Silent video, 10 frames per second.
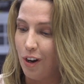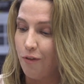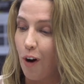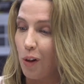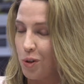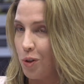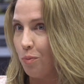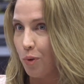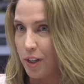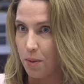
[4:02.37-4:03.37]
follow certain
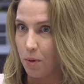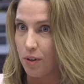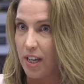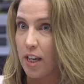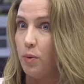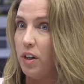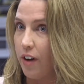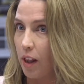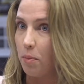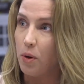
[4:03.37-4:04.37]
principles as we
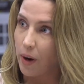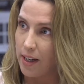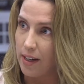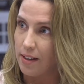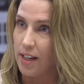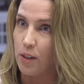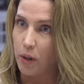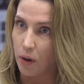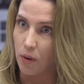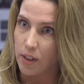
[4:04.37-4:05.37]
develop new ideas and as we
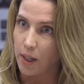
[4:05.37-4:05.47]
grow as a